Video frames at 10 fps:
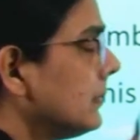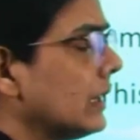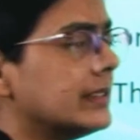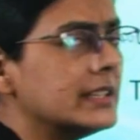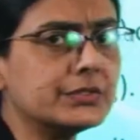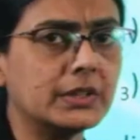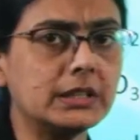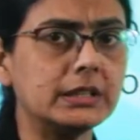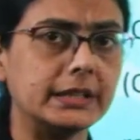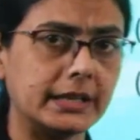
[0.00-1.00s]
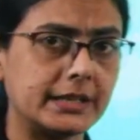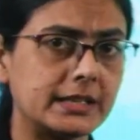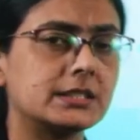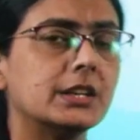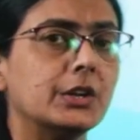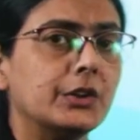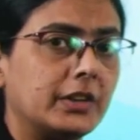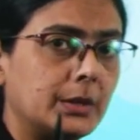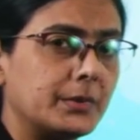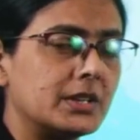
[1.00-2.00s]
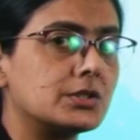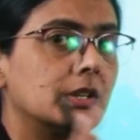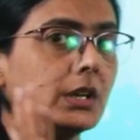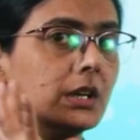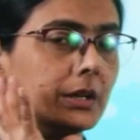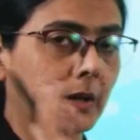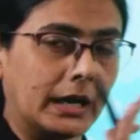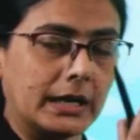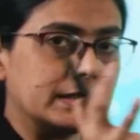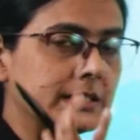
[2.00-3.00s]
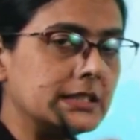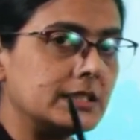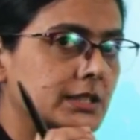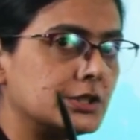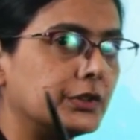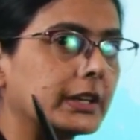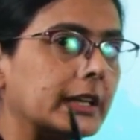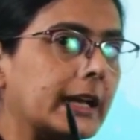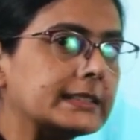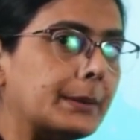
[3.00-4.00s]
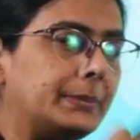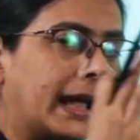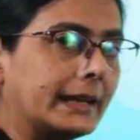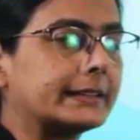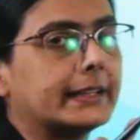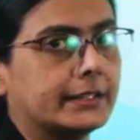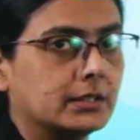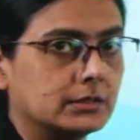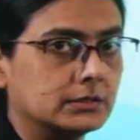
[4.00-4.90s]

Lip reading: This one layer is very much. It is working as a blanket.